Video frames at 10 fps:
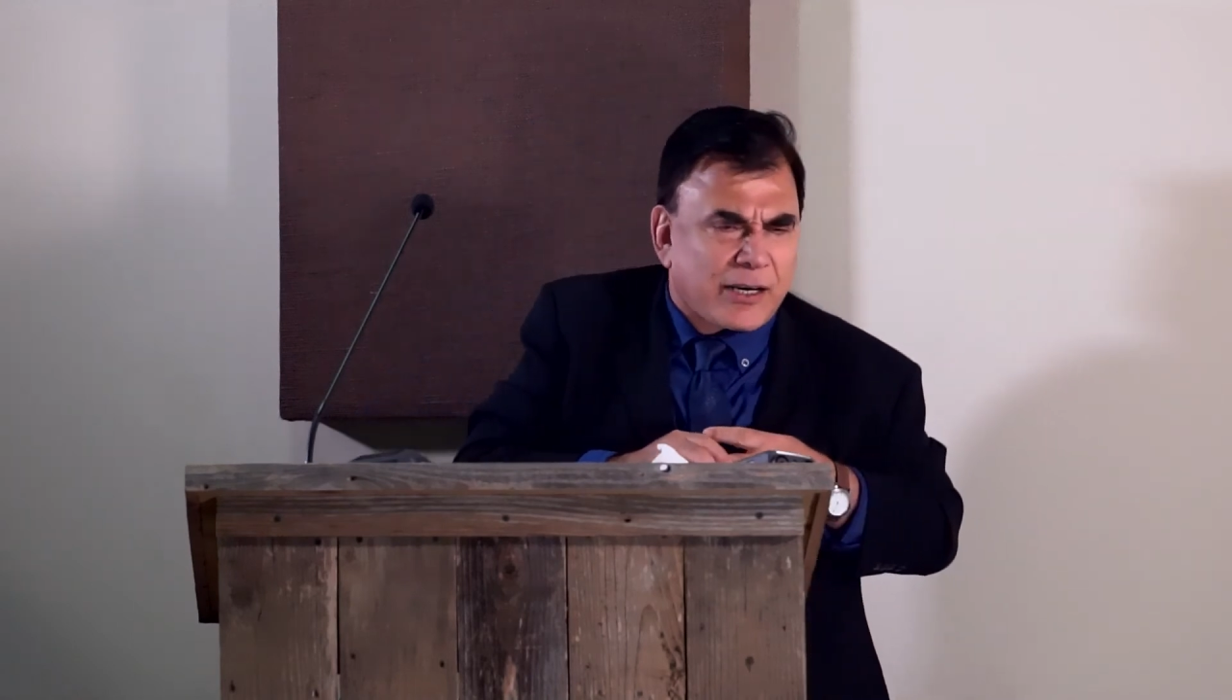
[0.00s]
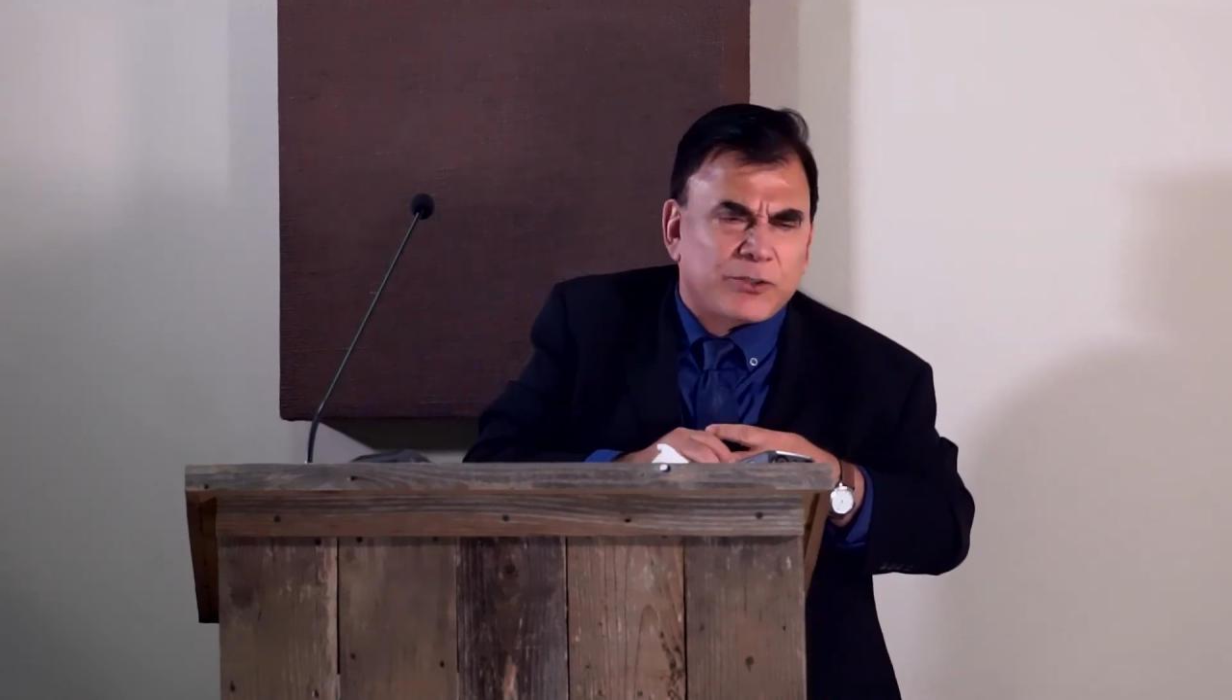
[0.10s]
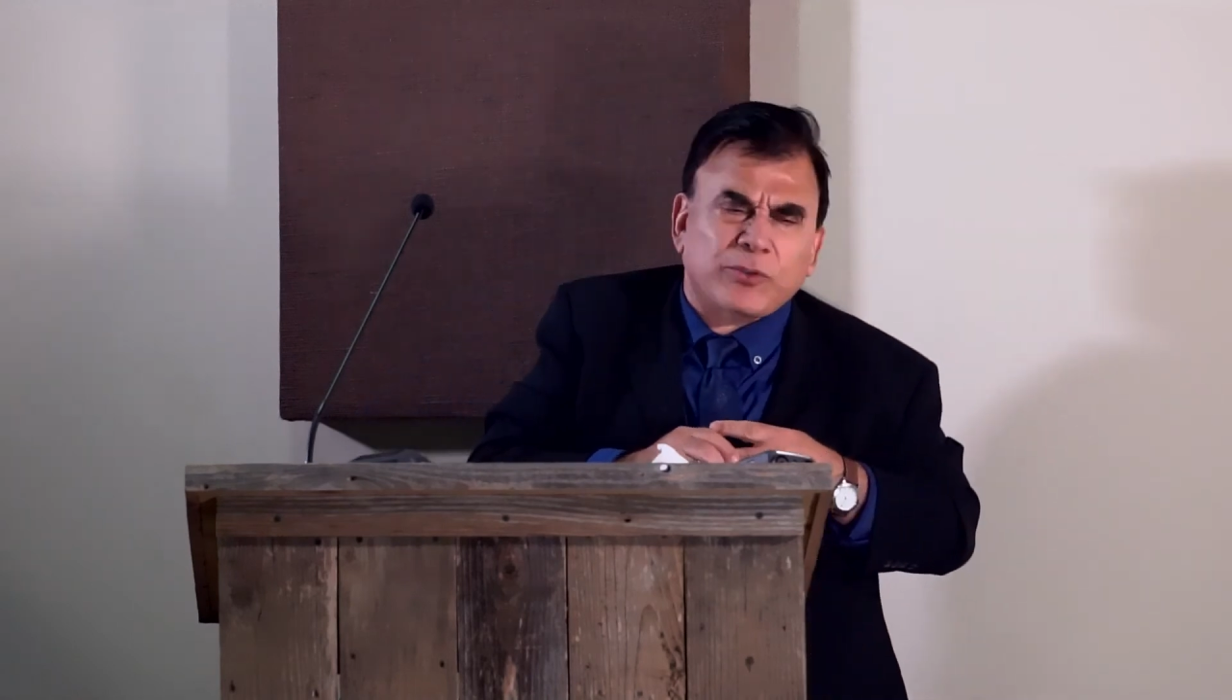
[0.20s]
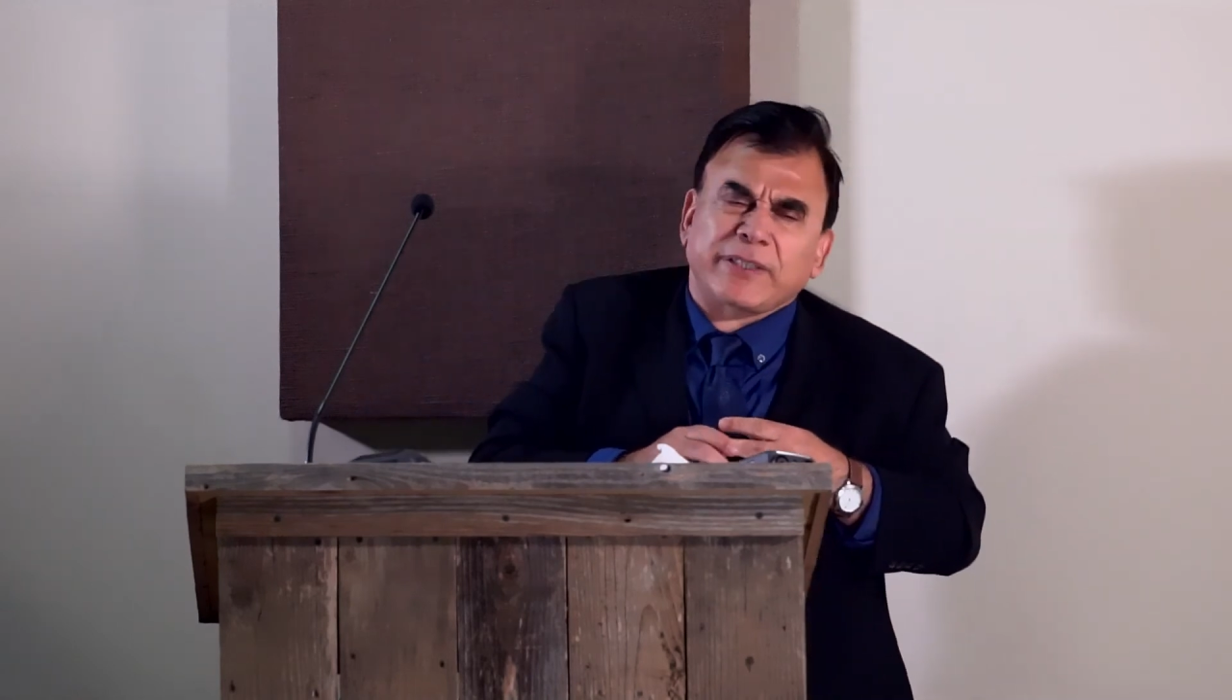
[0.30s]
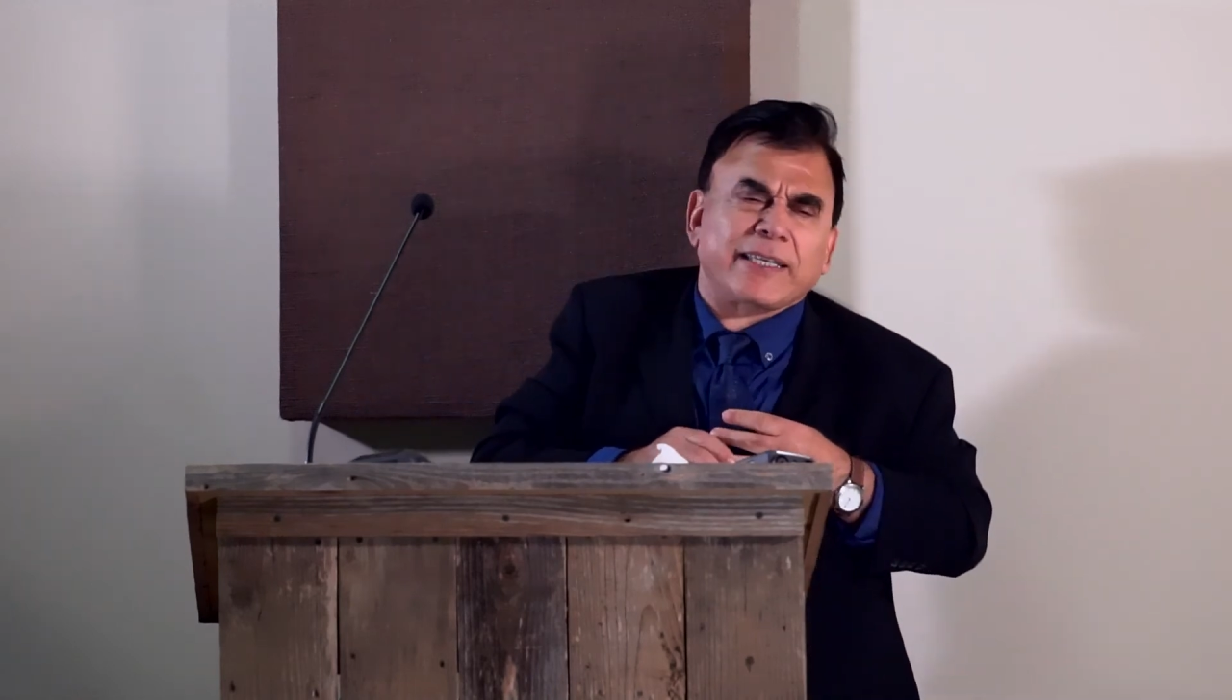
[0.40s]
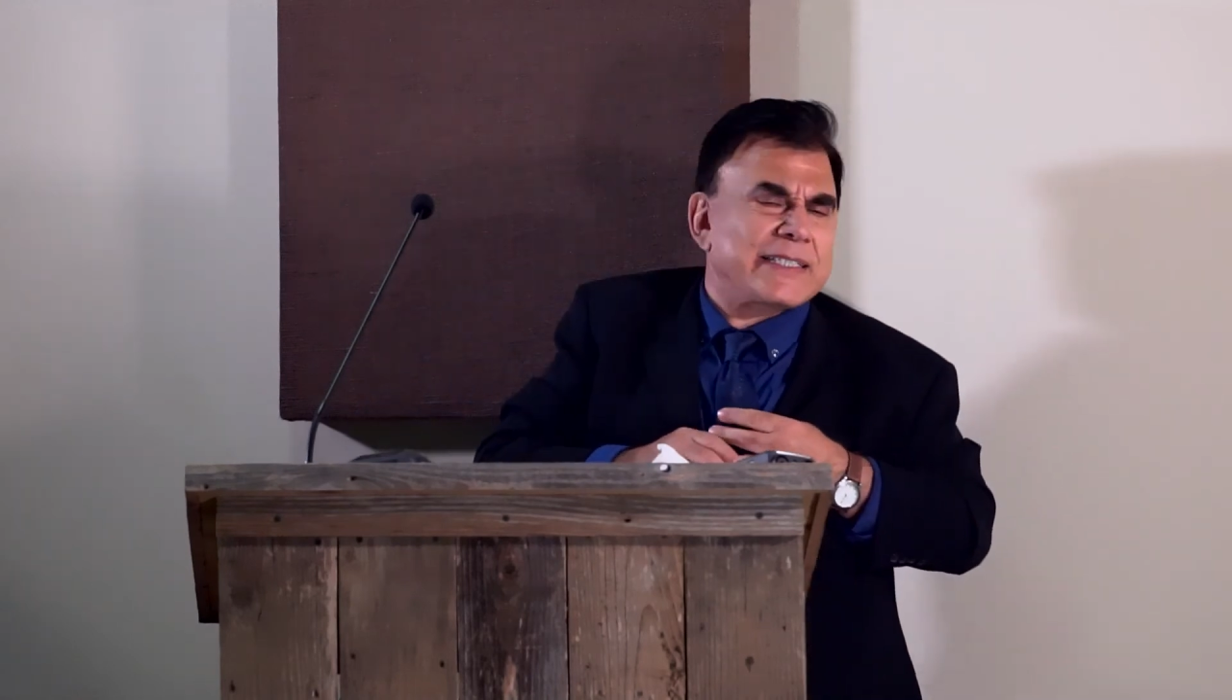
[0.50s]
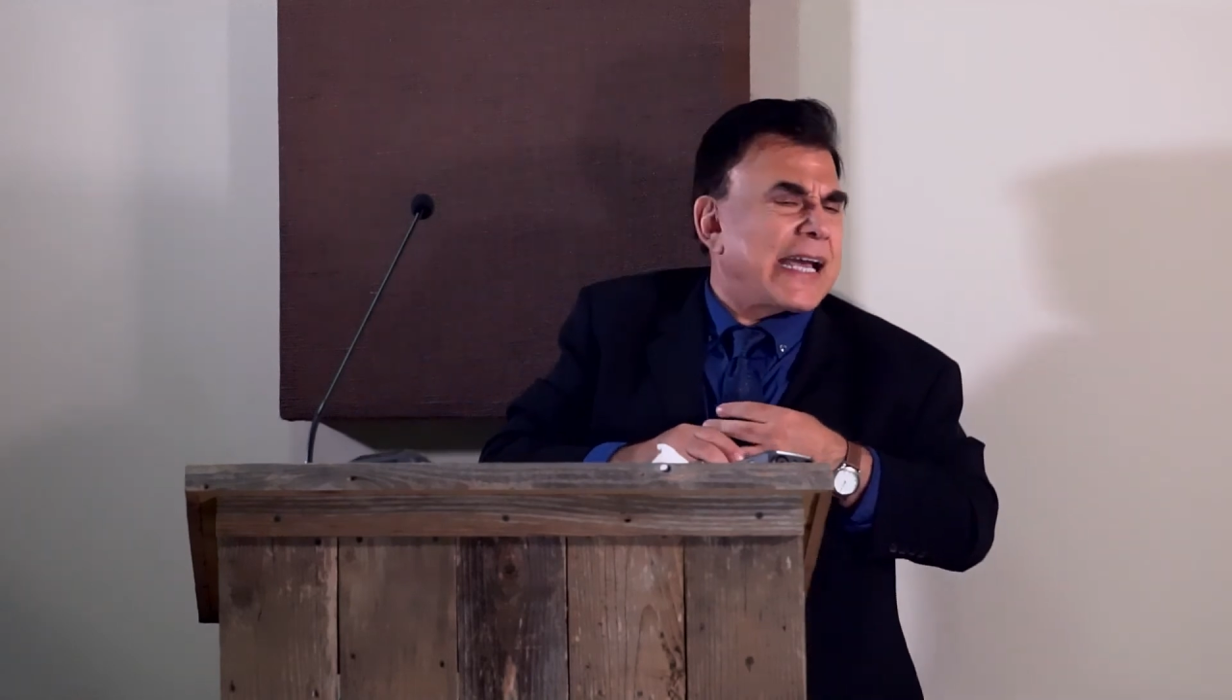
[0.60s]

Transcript: I don't think He's